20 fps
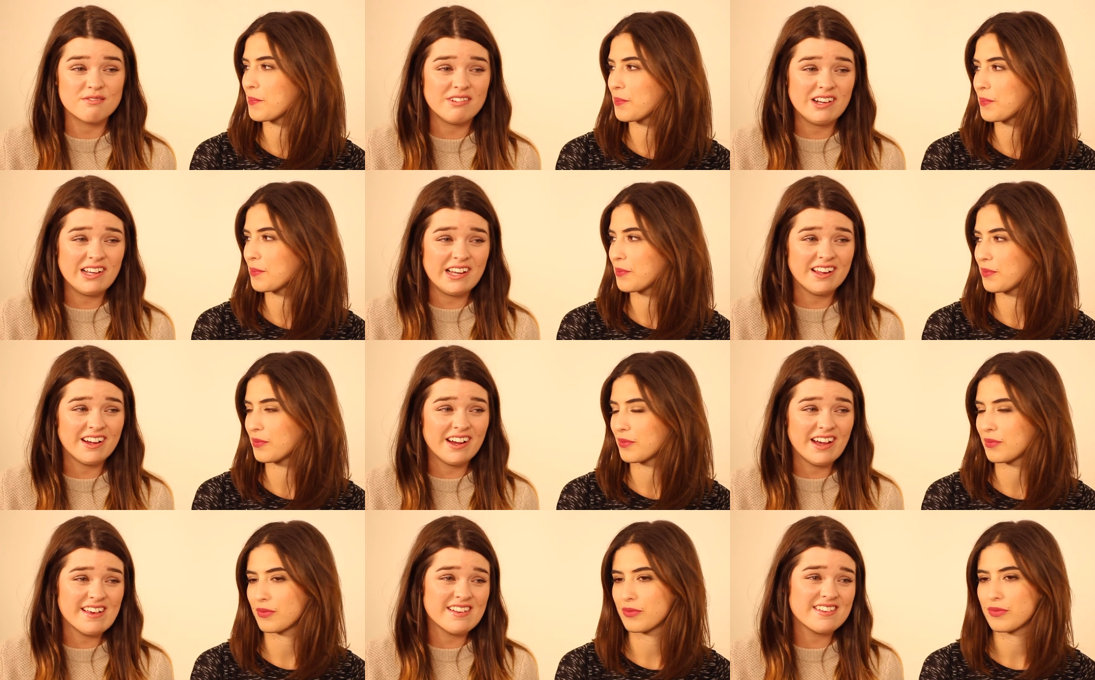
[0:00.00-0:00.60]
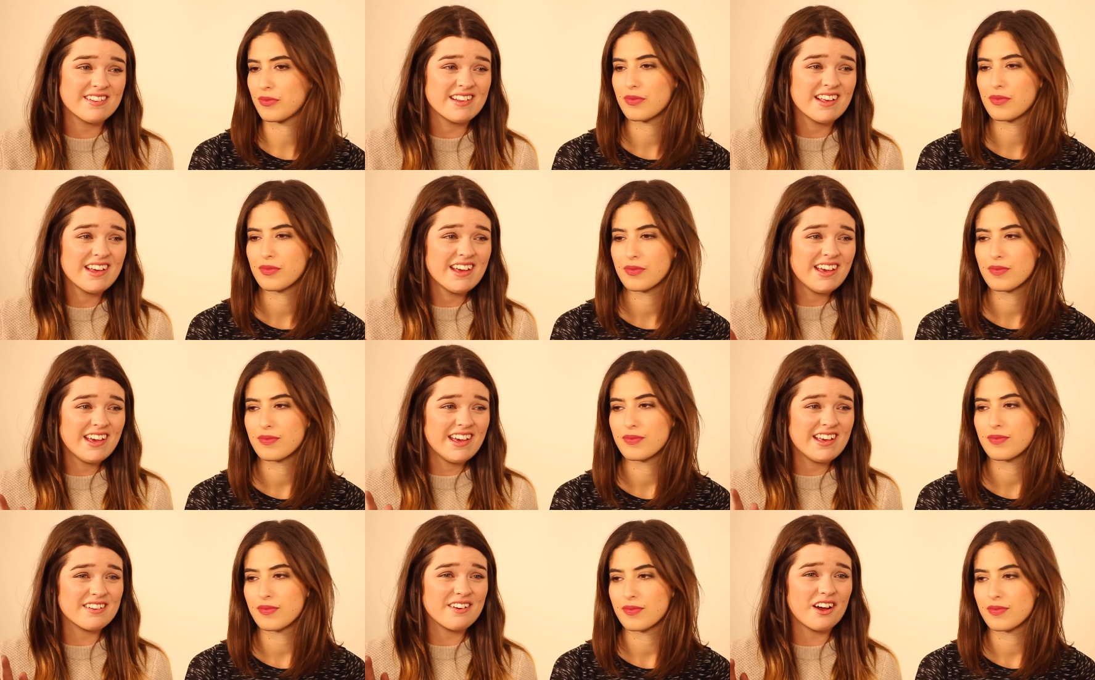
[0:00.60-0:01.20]
Speaker 1: are really nice.
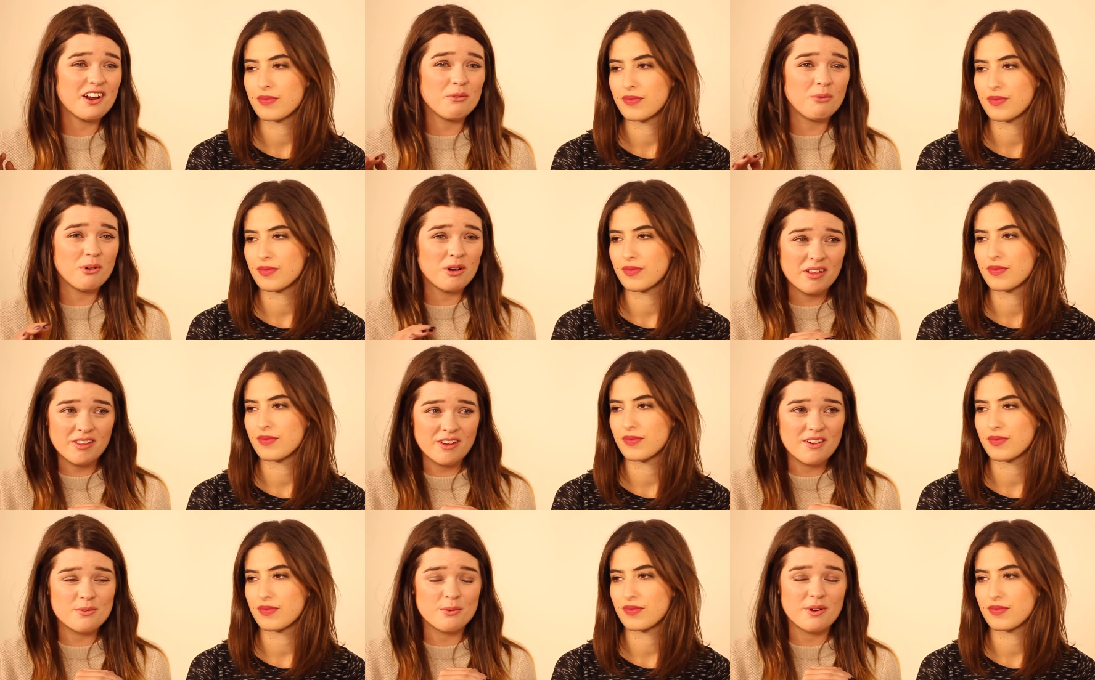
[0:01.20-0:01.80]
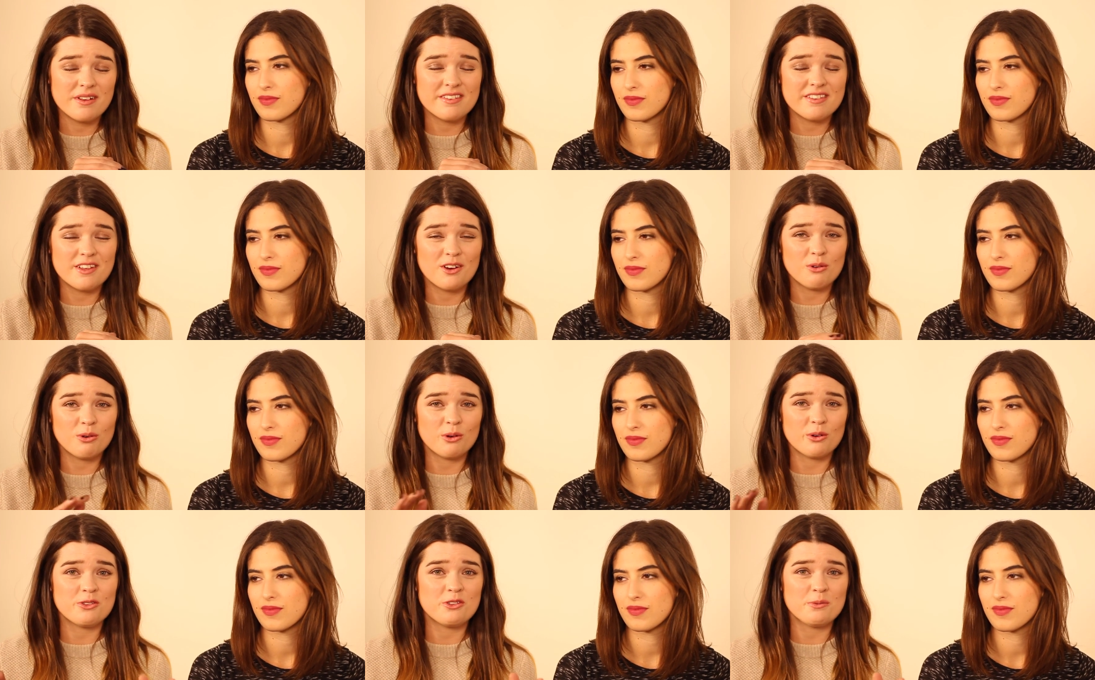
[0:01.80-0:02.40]
It's kind of one of those ones
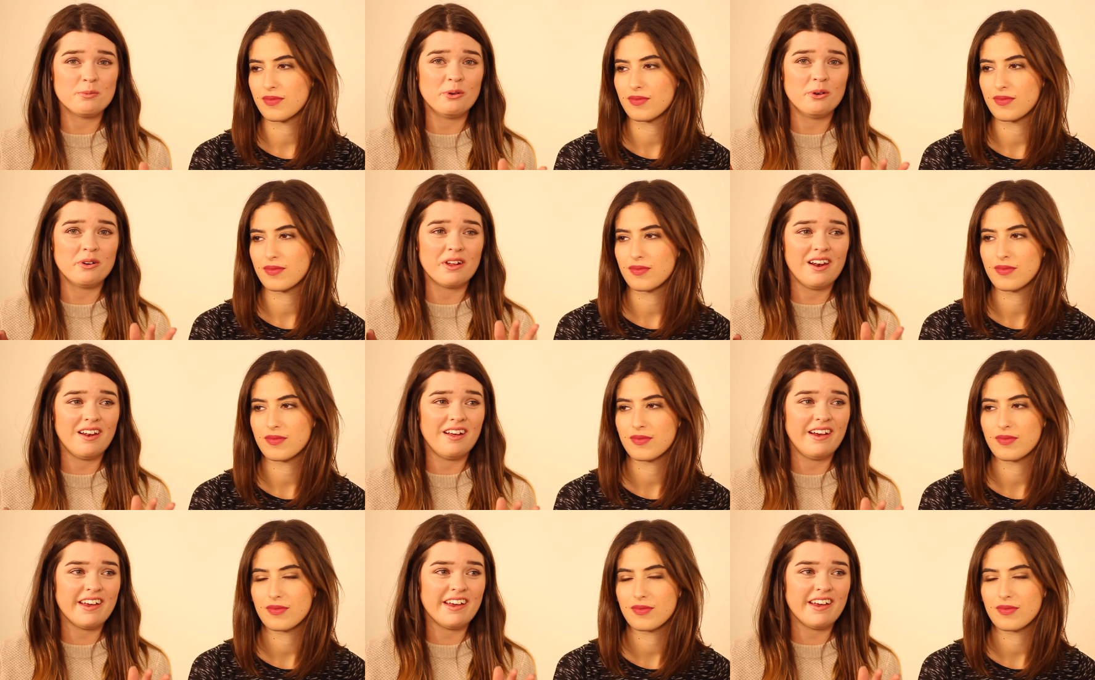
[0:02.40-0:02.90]
that across the board I